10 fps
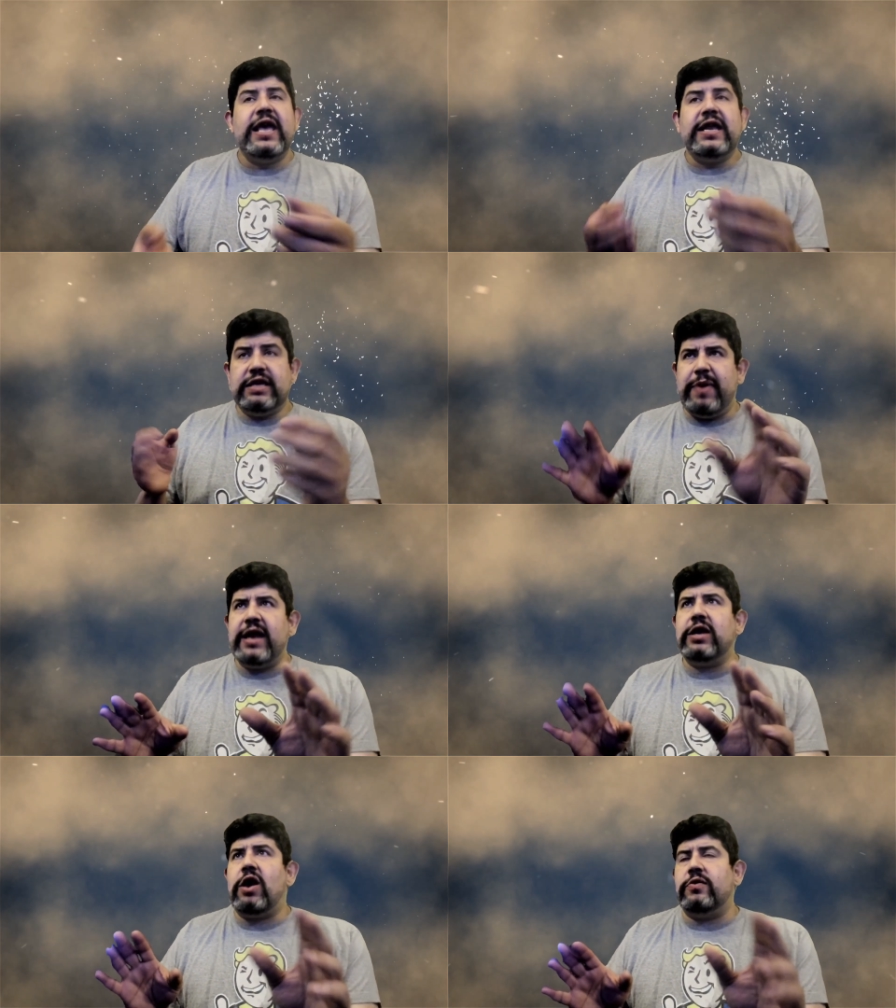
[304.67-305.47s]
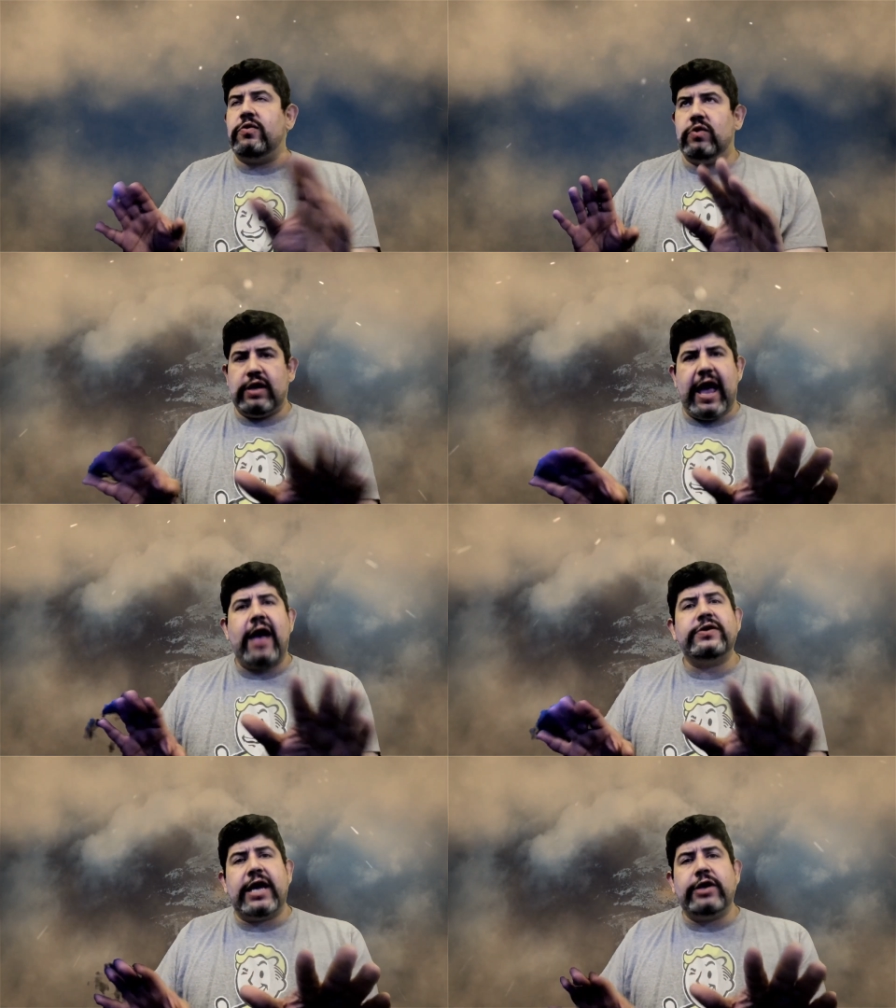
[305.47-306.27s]
depending on how
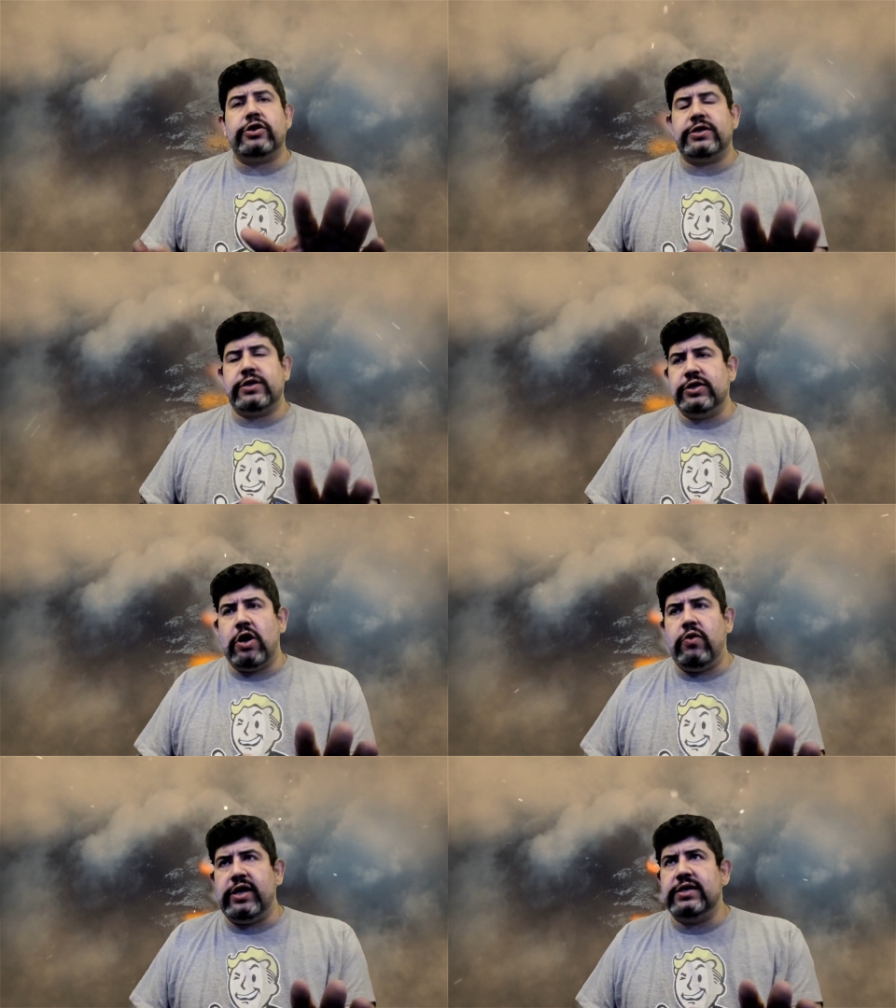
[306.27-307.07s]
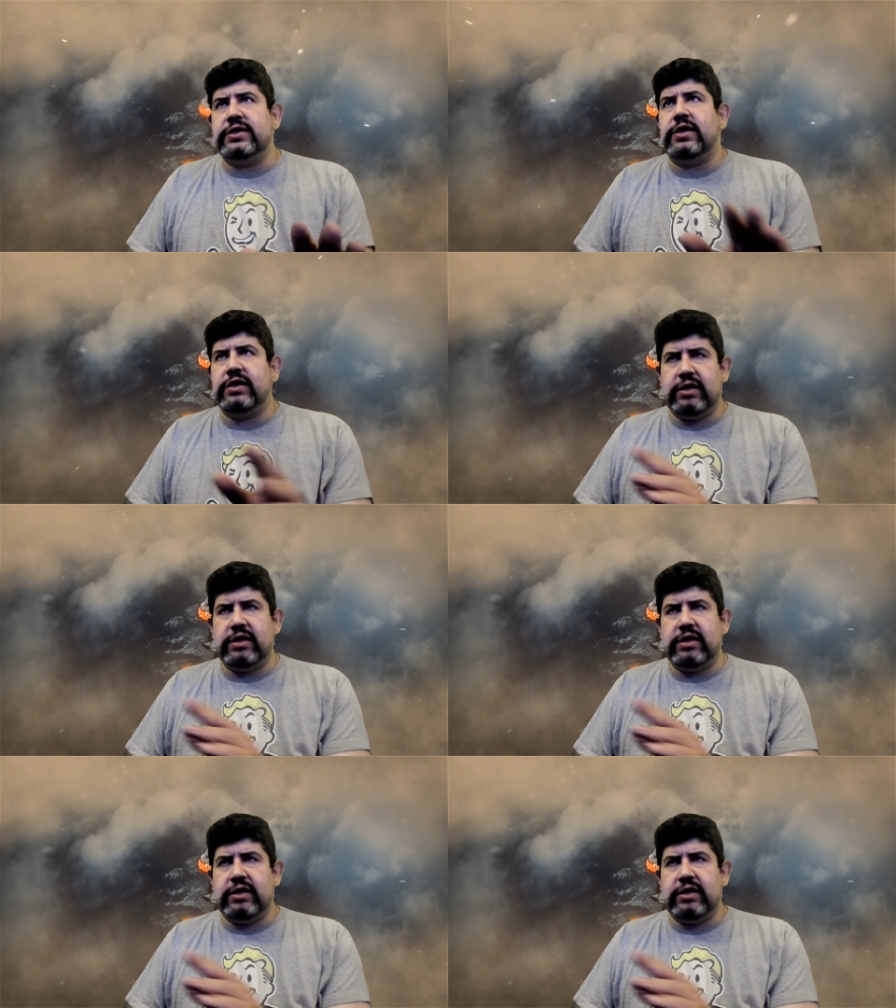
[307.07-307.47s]
dangerous the zone is,